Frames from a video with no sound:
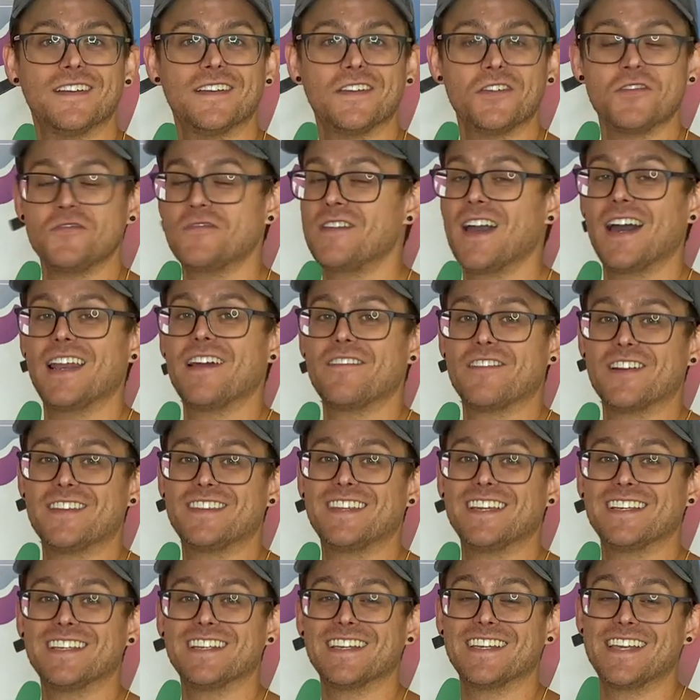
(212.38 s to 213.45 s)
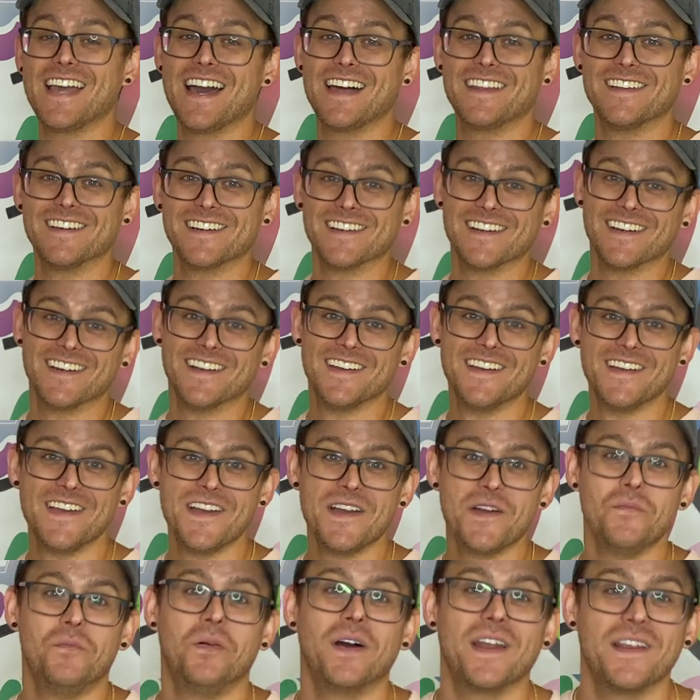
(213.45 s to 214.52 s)
you've got everything together,
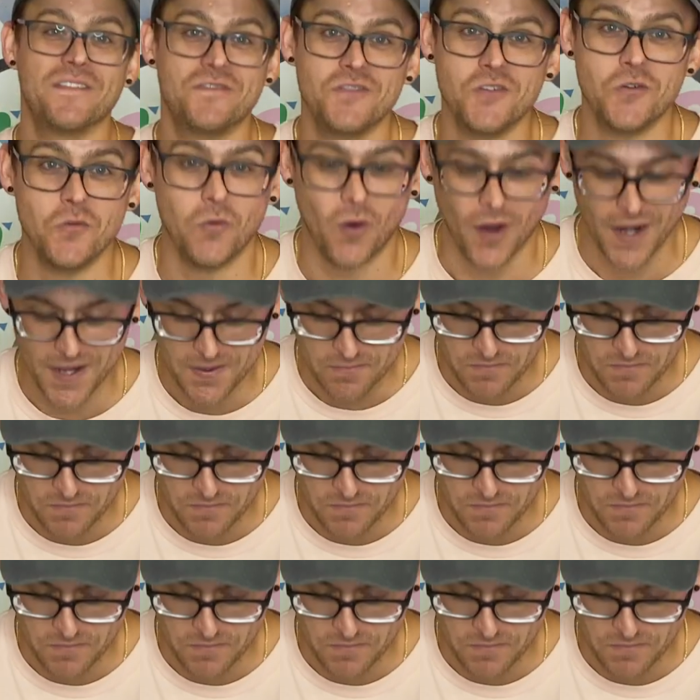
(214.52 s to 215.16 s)
but if you want to